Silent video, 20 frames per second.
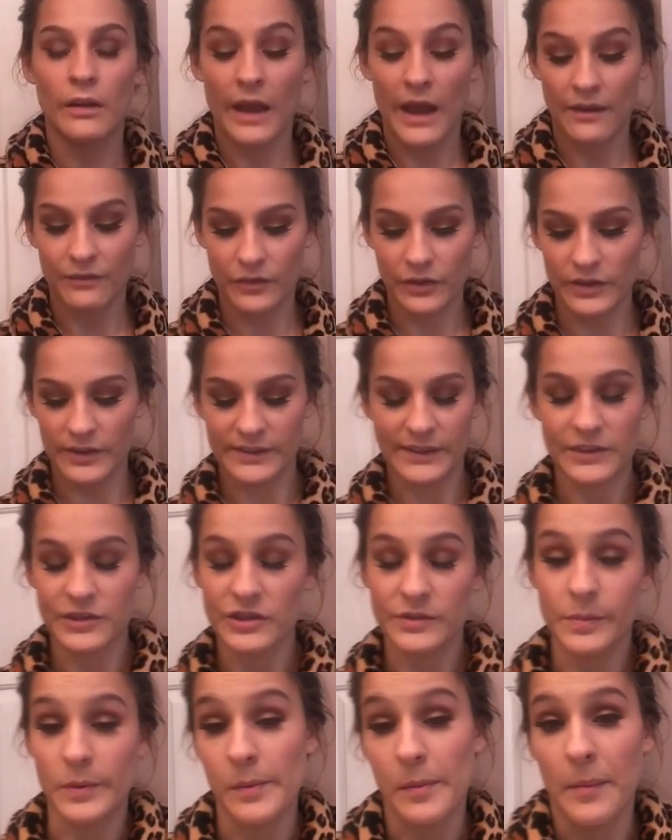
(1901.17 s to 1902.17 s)
after this I
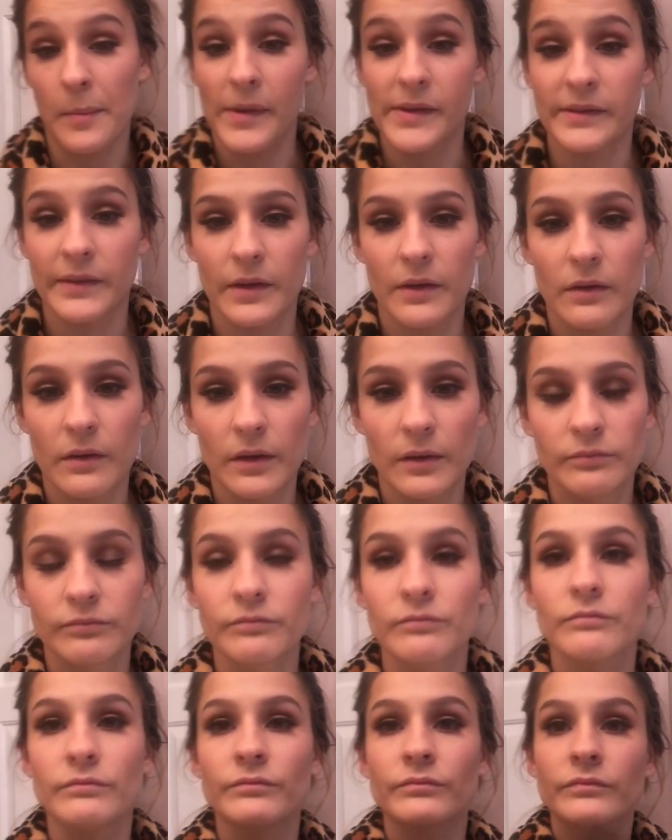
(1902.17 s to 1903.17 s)
just put my mascara on,
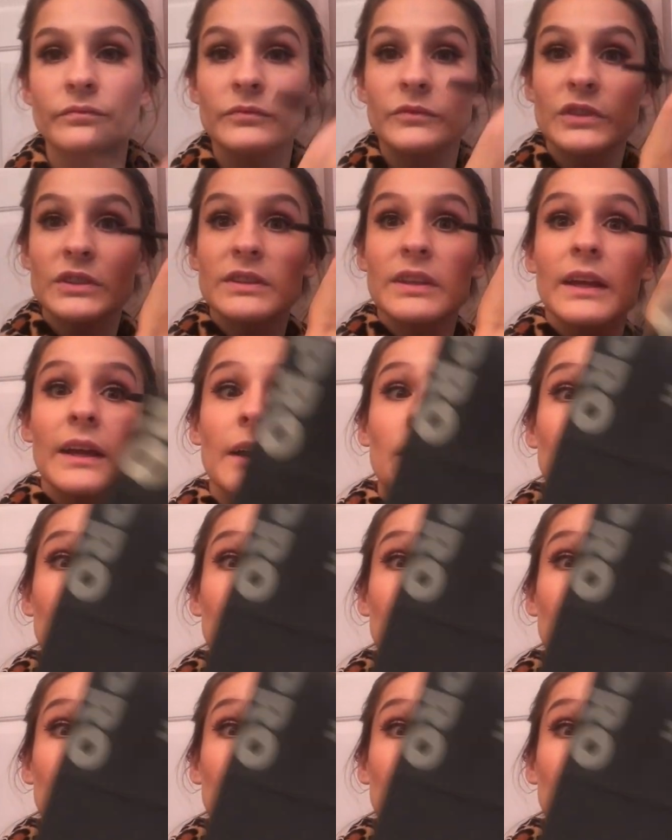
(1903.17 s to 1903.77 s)
just like